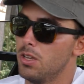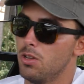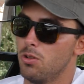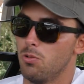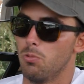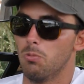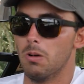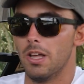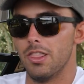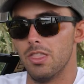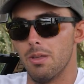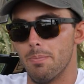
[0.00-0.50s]

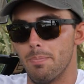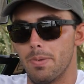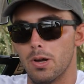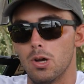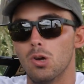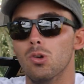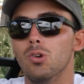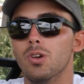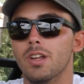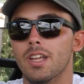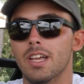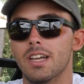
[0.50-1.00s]
when the
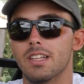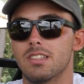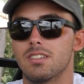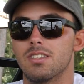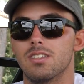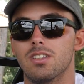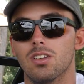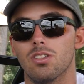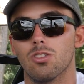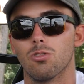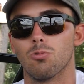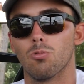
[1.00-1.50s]
boat gets
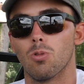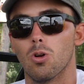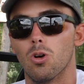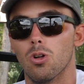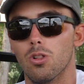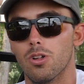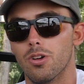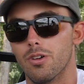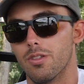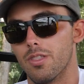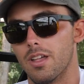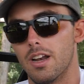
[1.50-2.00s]
to the
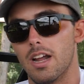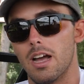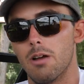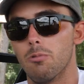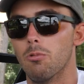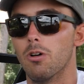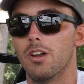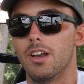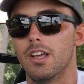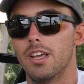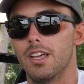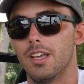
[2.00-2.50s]
roller that I
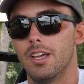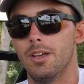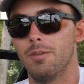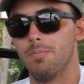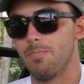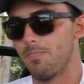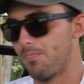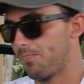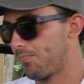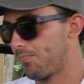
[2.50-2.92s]
want to hit.